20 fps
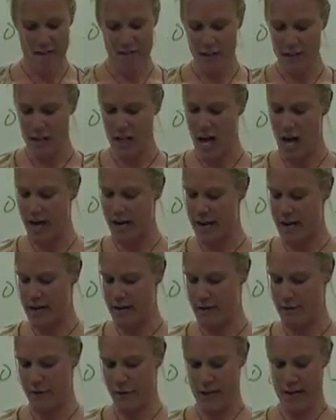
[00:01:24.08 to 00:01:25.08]
have a lot
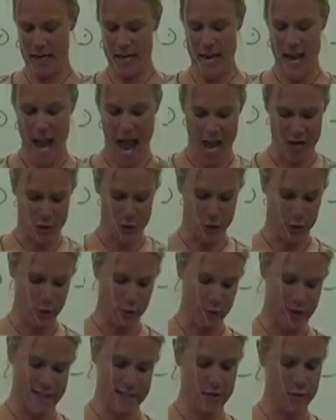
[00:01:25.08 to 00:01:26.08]
of
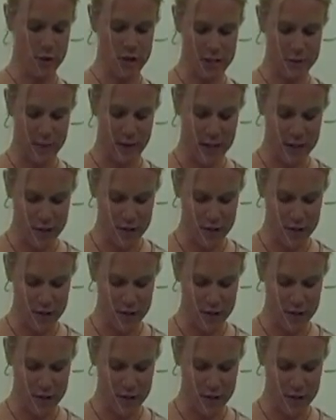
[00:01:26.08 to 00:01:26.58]
natural resource